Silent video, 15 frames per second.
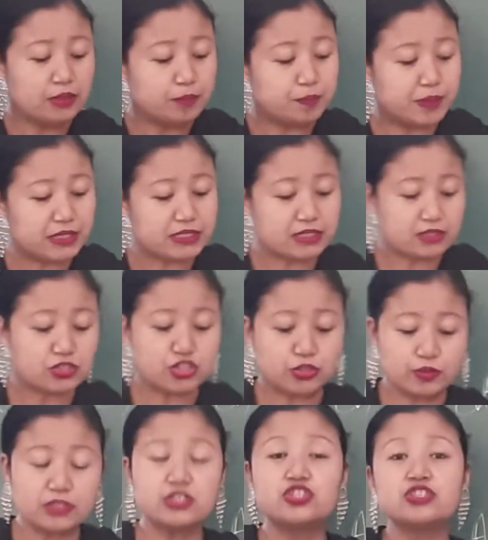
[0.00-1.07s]
but she
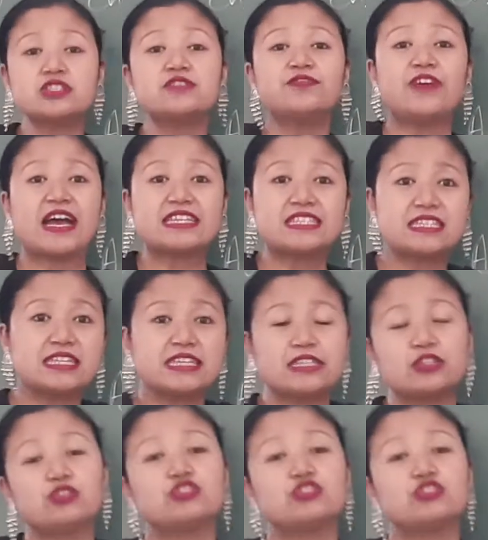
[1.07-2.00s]
was just fascinated,